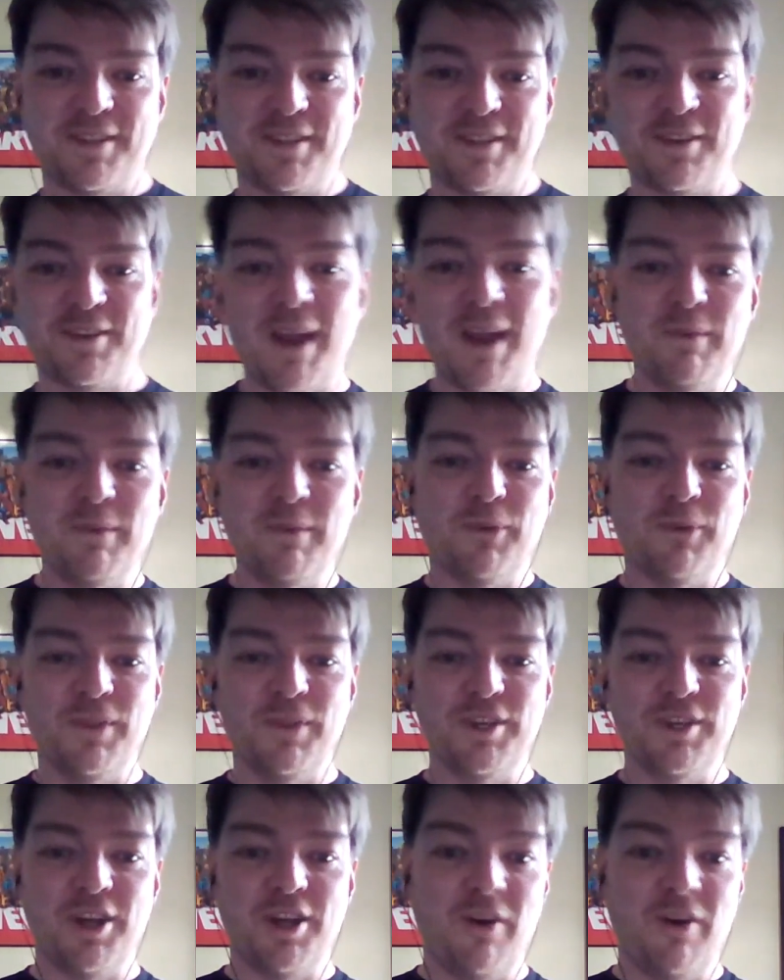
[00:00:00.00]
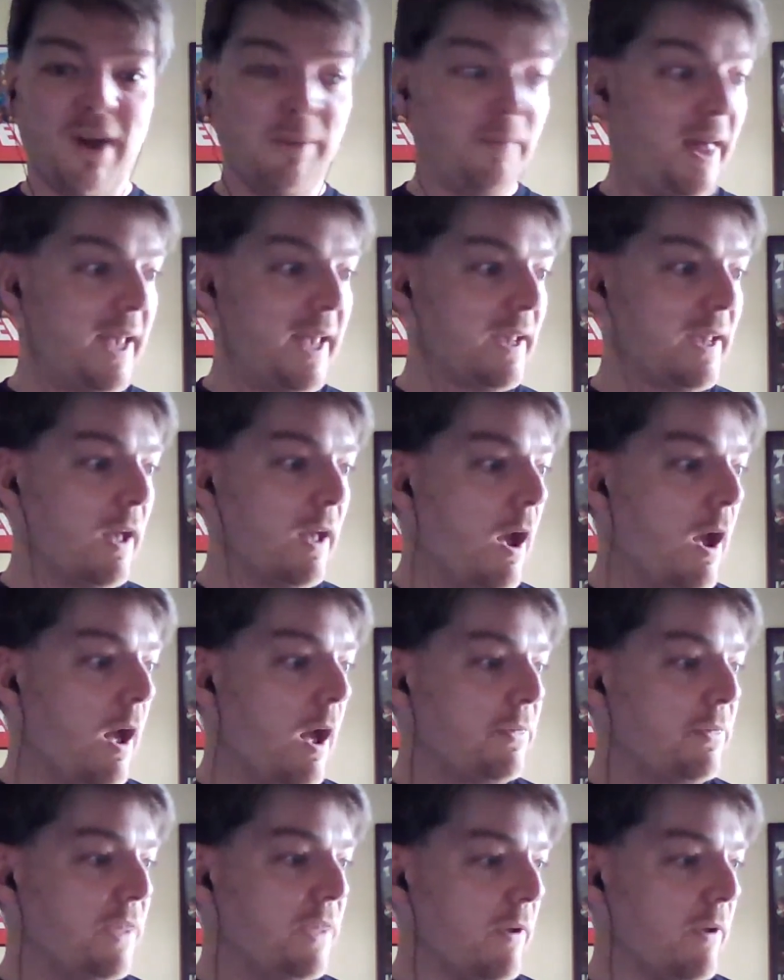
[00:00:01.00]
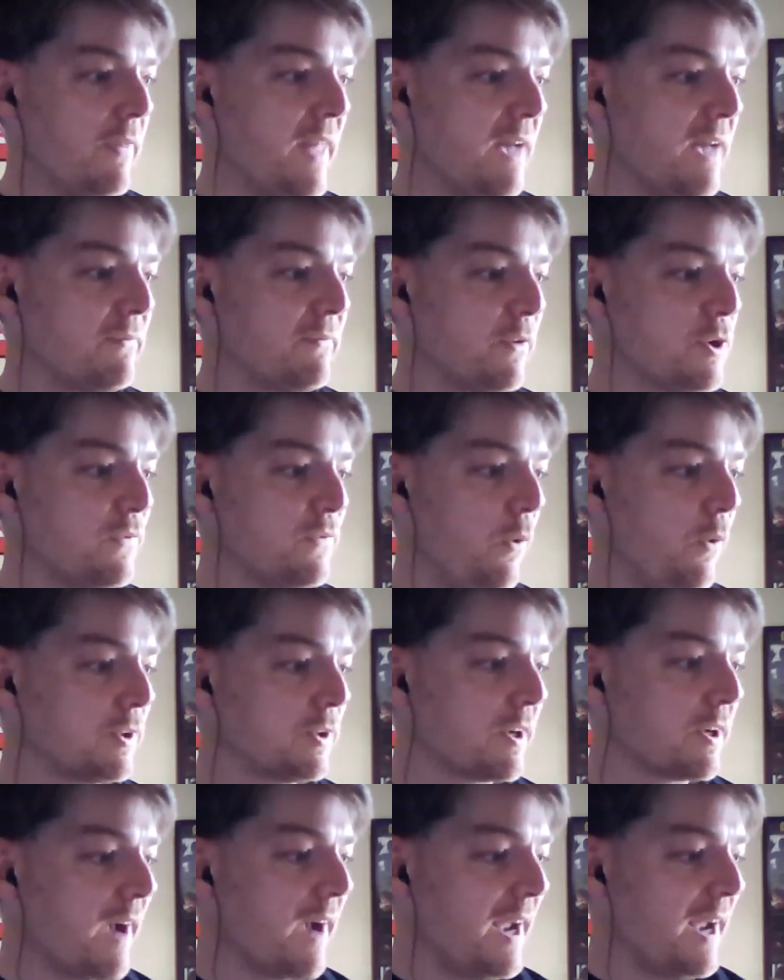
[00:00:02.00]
So right before the show, I'm like, they're in that first folder.